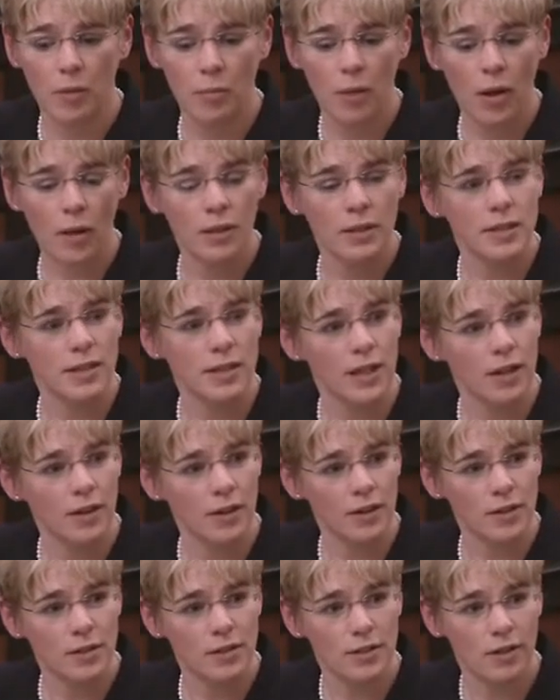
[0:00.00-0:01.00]
policy
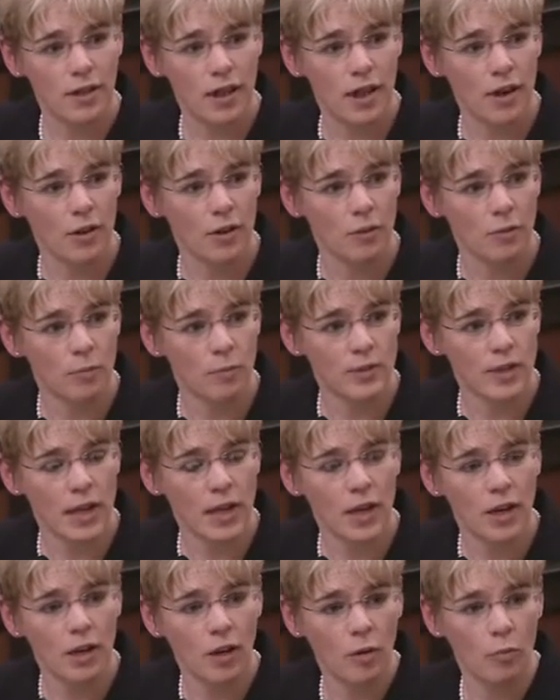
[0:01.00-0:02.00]
areas, so they are
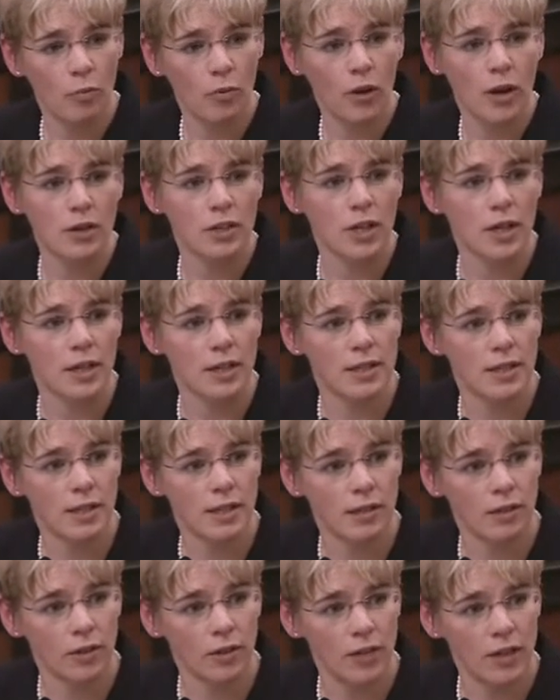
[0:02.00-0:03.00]
taking on projects
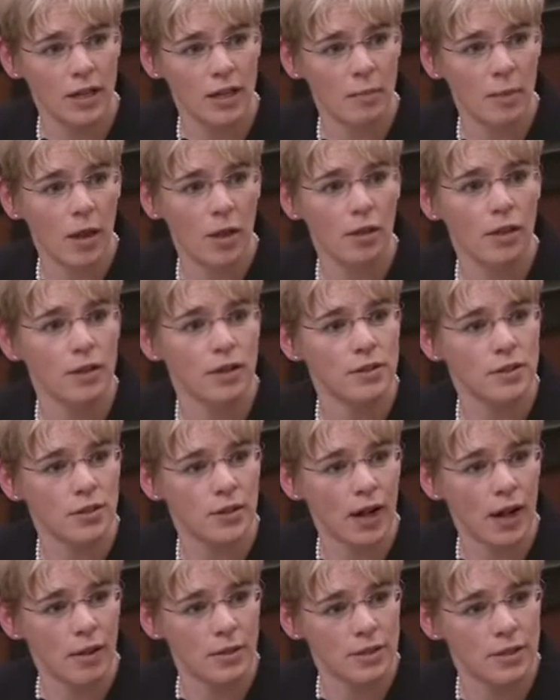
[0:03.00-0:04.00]
and learning about things that
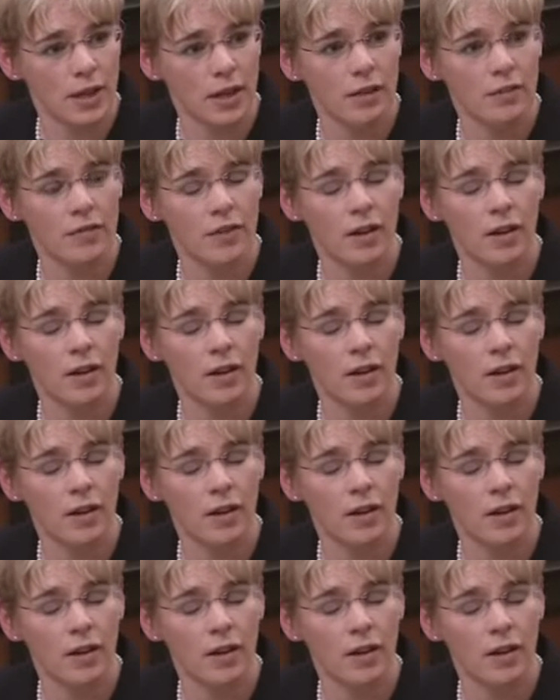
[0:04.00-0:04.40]
are outside of